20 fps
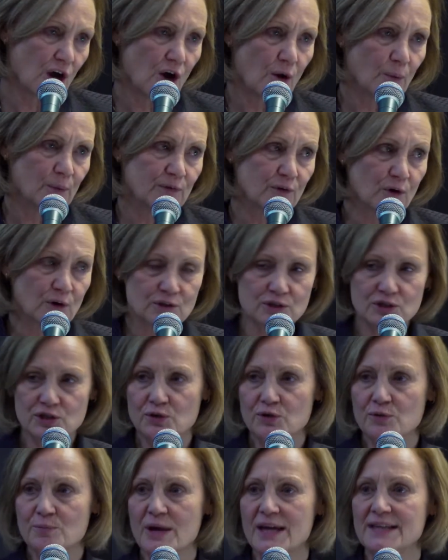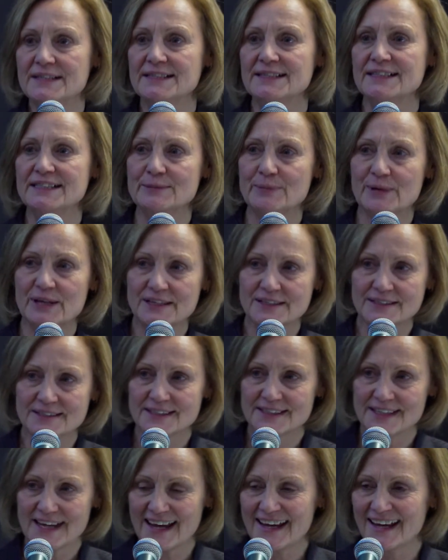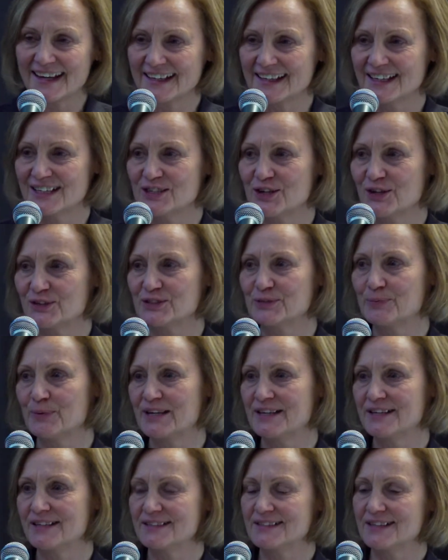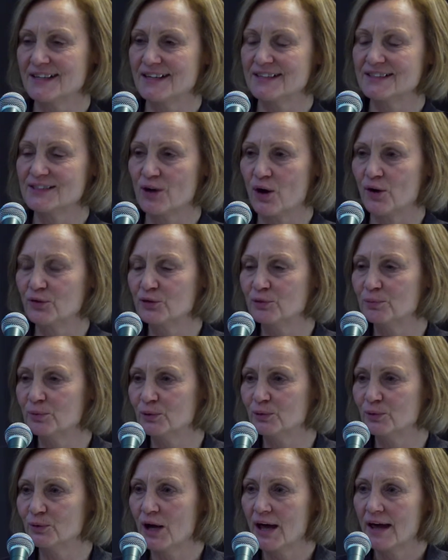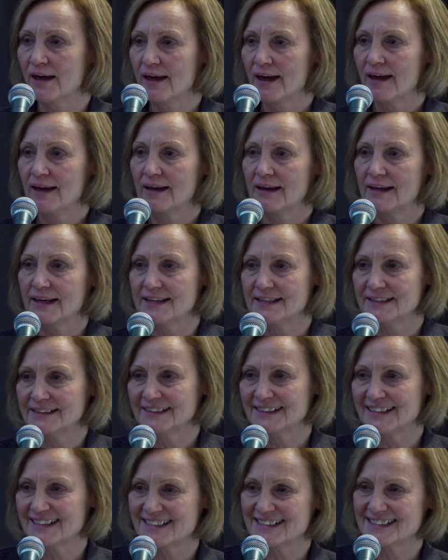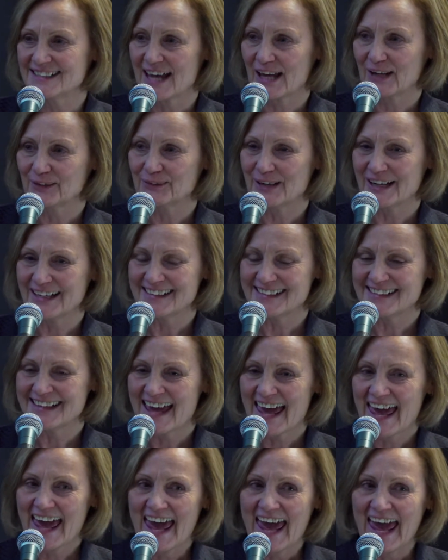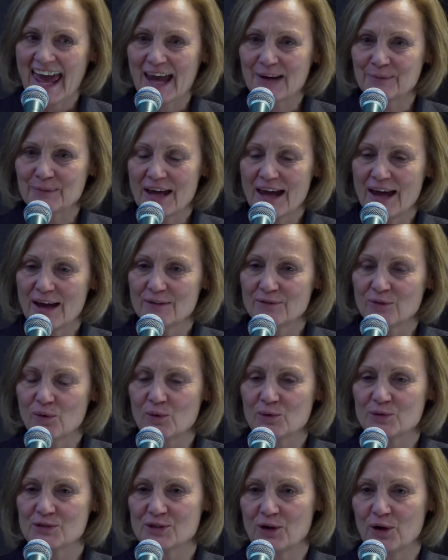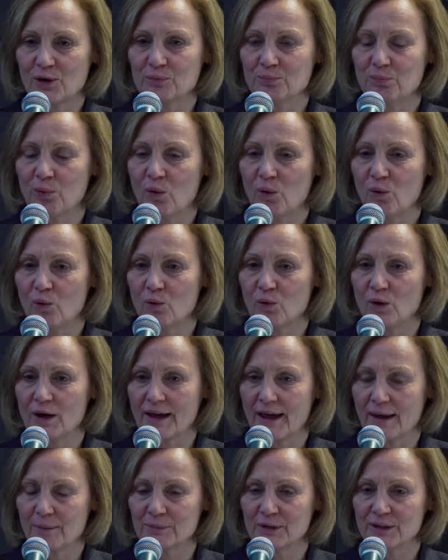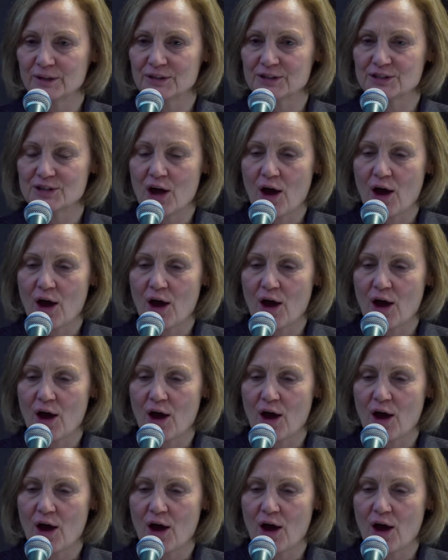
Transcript: We've got two amazing speakers today. Our keynote speakers is the Honourable Ian Lees-Galloway, and we have also Paul Gamlett